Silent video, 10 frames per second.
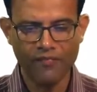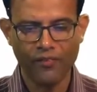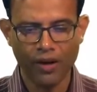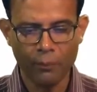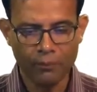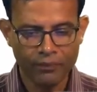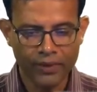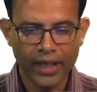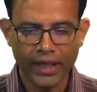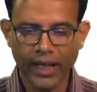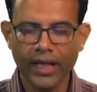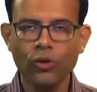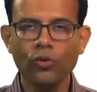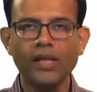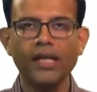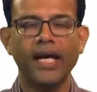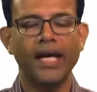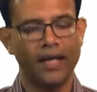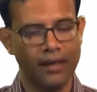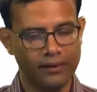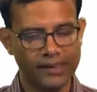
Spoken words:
form k to the n.